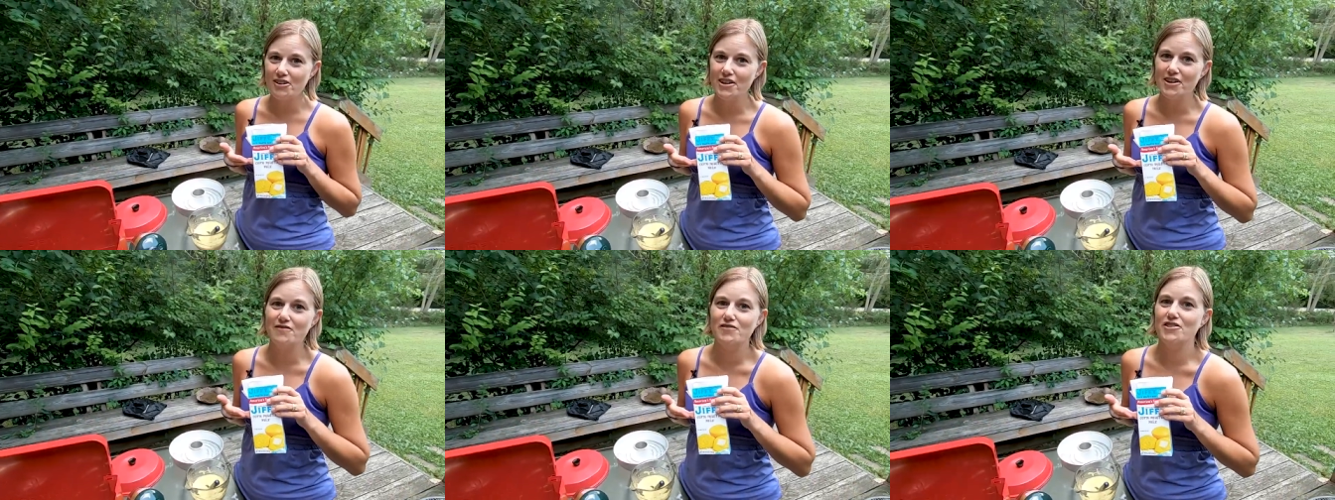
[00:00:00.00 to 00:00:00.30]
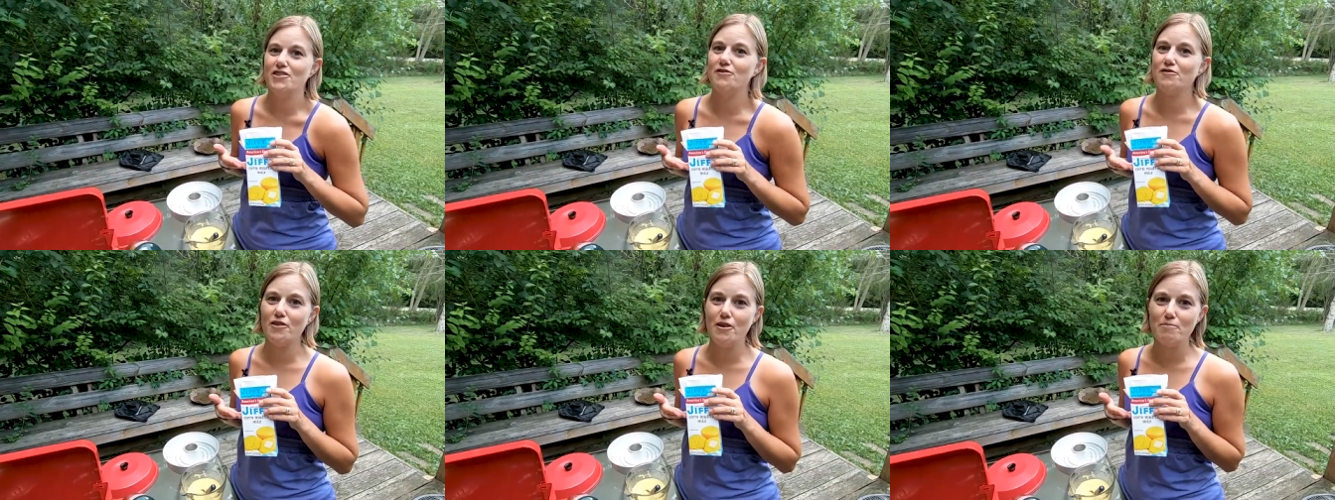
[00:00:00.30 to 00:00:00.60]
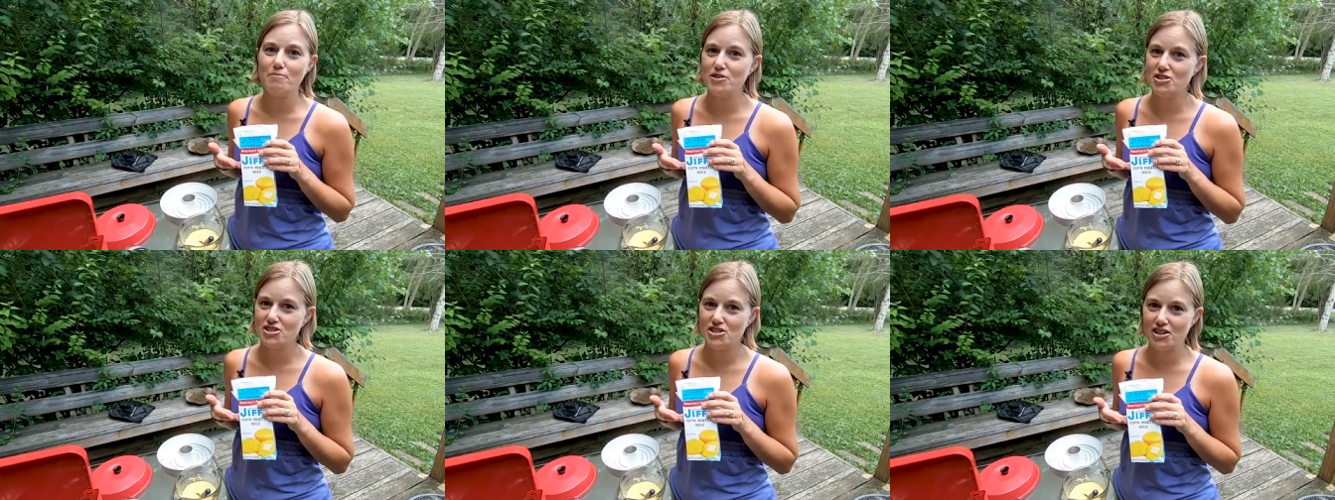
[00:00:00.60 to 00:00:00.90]
If you're
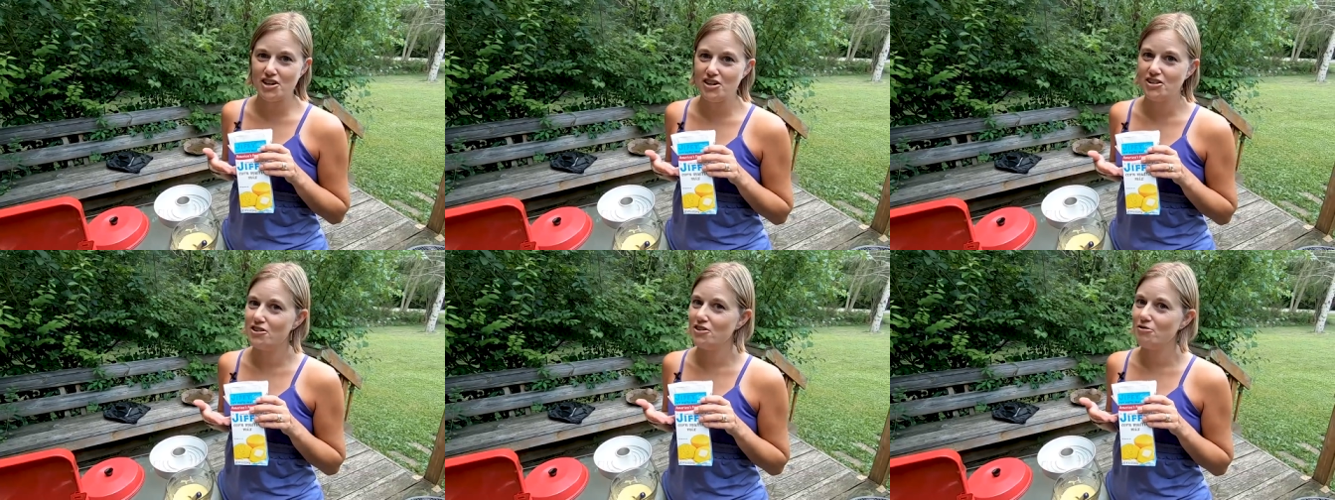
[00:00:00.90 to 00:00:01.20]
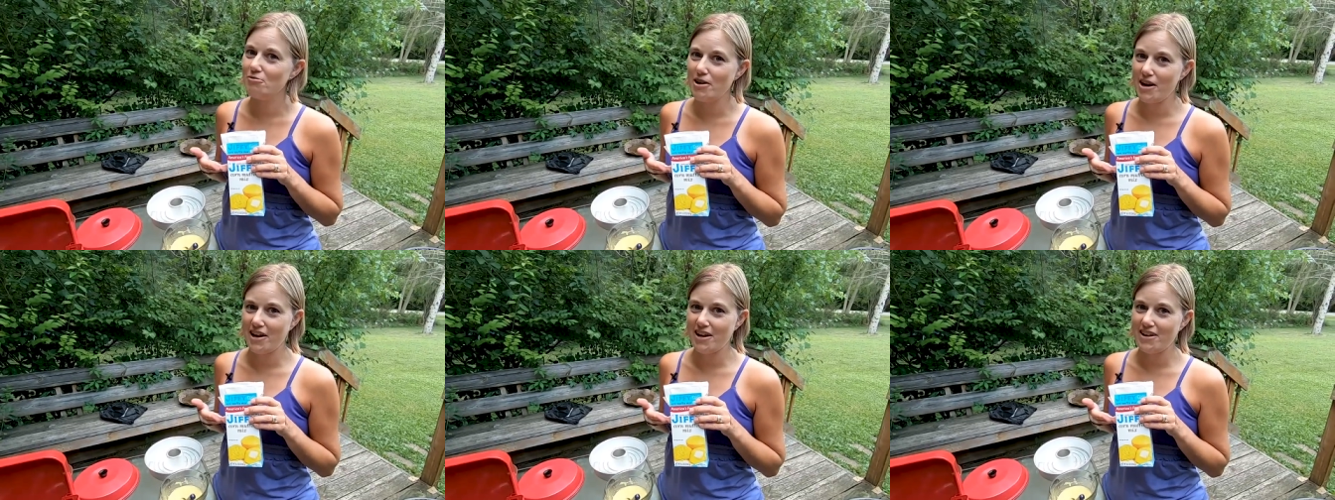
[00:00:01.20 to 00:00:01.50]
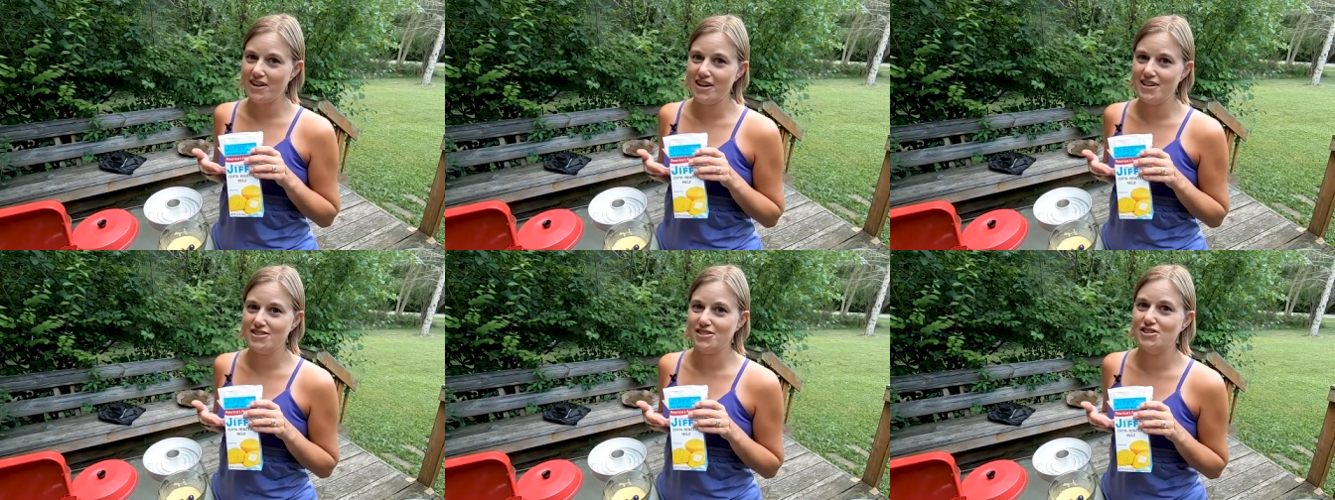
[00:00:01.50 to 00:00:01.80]
from Michigan, you'll
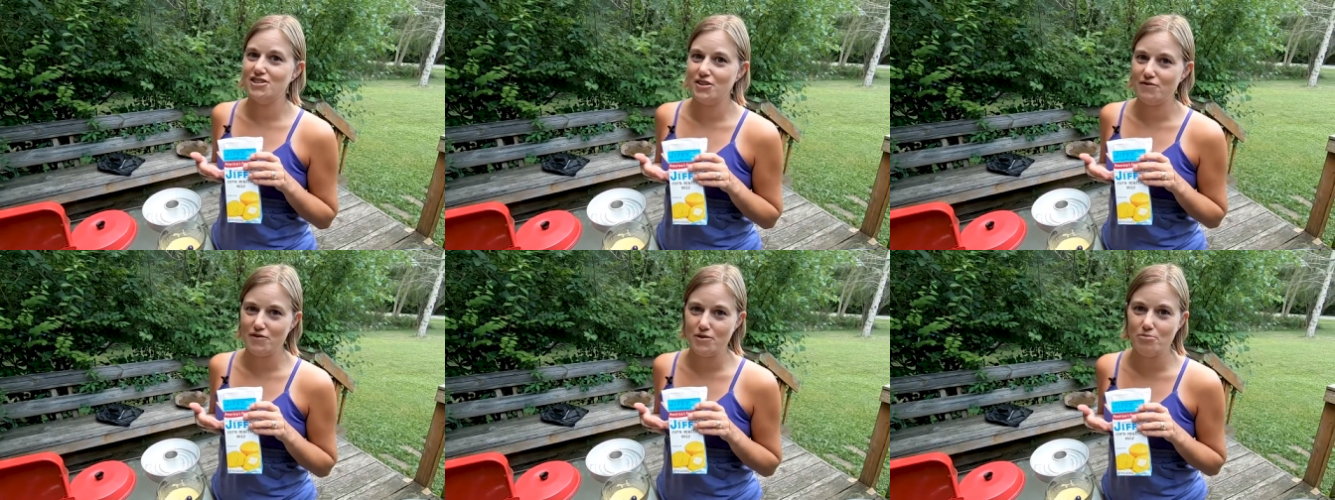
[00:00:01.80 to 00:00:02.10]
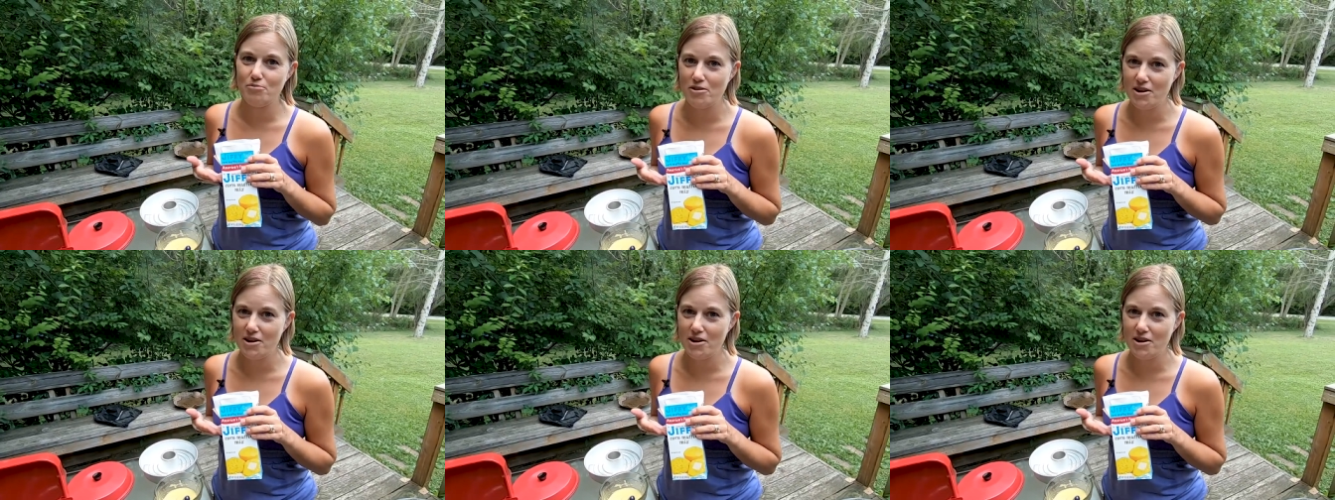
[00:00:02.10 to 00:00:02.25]
recognize the Jiffy